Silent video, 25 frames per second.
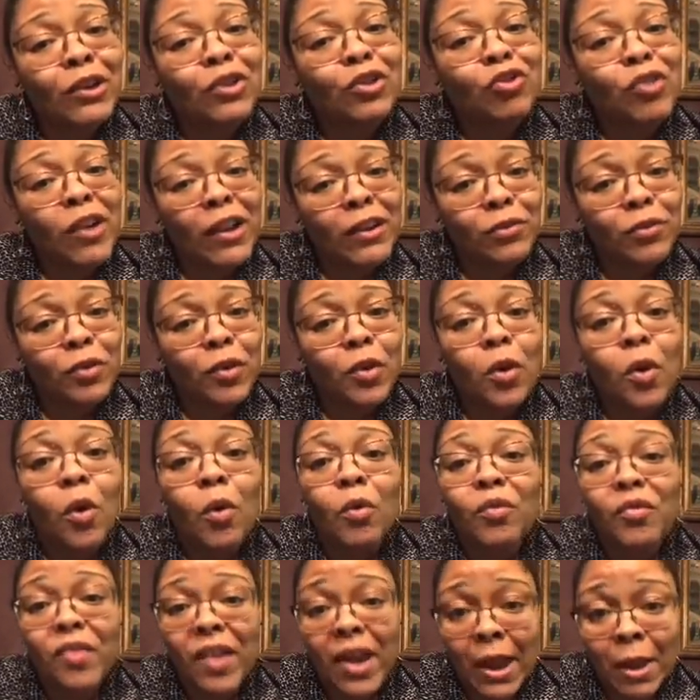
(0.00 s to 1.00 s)
stressful
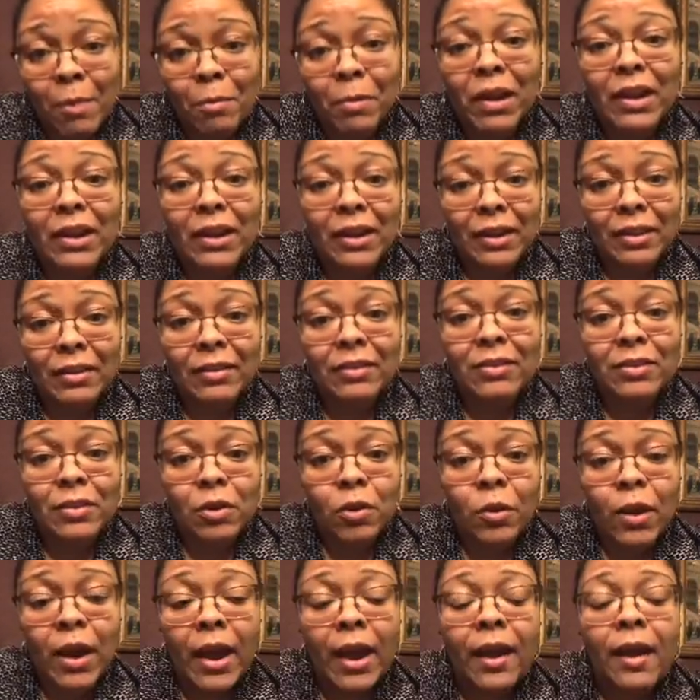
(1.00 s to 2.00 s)
on families,
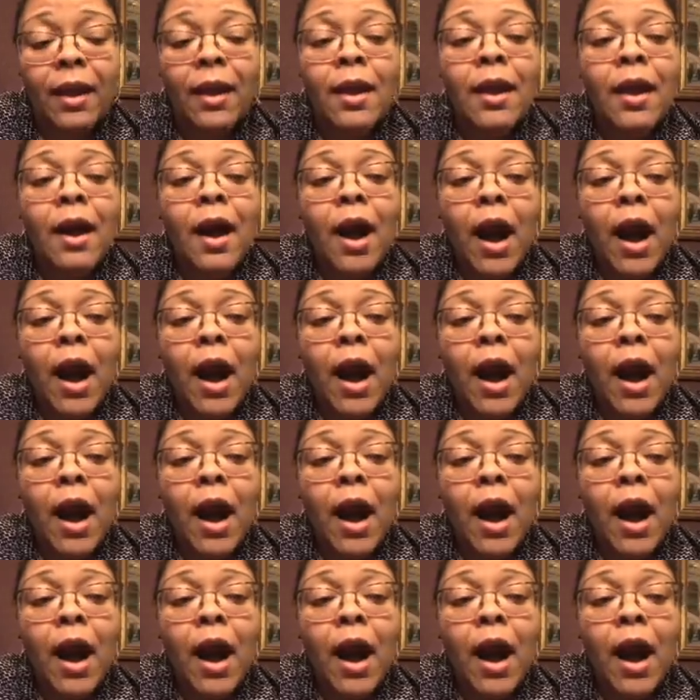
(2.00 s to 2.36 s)
okay?